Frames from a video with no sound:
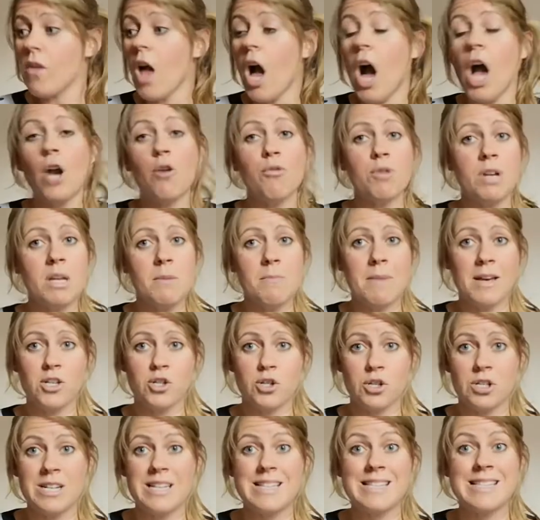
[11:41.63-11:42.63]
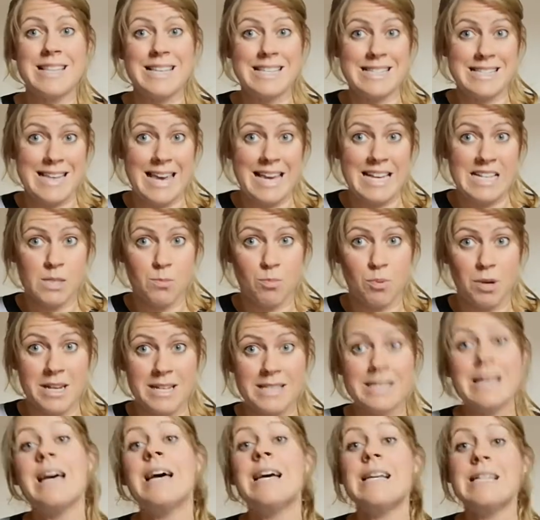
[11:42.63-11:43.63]
I already mentioned it's the
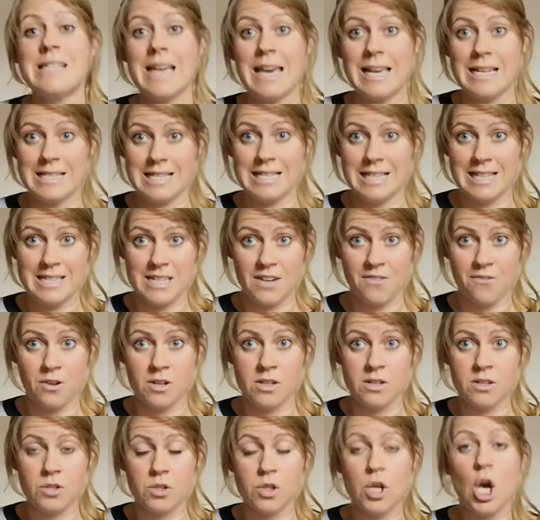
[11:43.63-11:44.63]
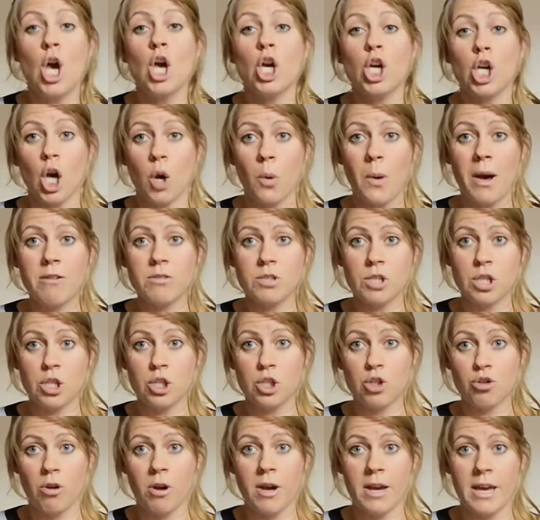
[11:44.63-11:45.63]
Sainsbury's Taste the Difference. Go out and
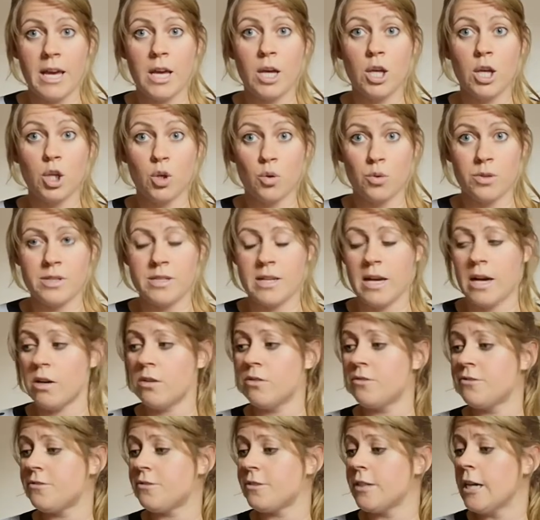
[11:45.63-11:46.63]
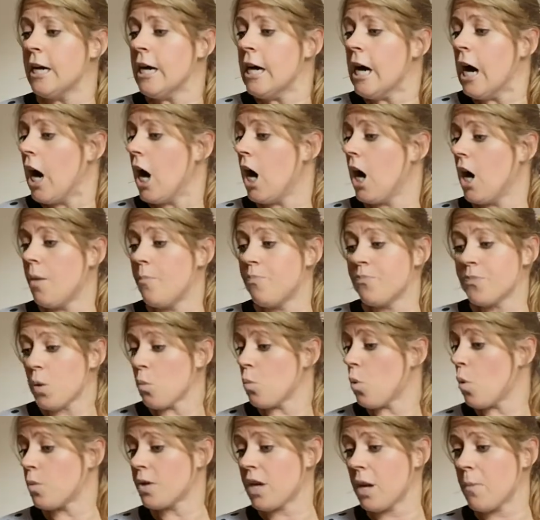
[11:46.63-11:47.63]
try it yourself.
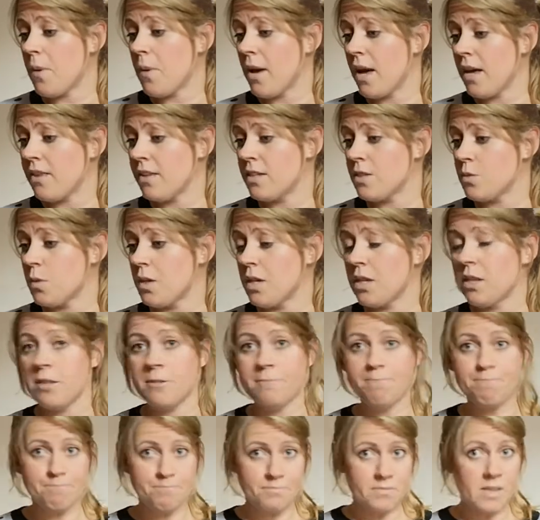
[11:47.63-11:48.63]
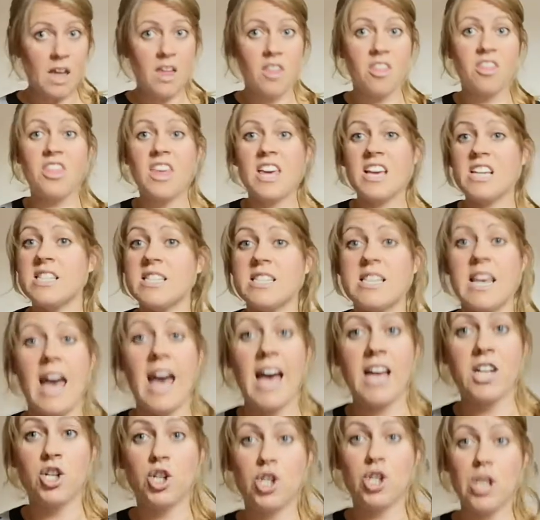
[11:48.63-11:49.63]
What would I pair this with? This
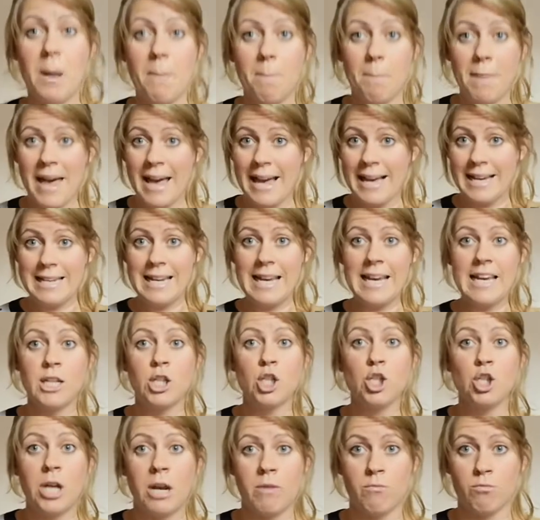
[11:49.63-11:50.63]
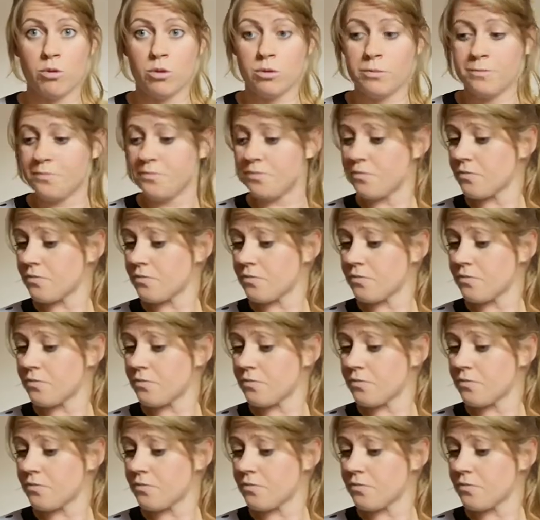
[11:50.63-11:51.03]
and champagne in general.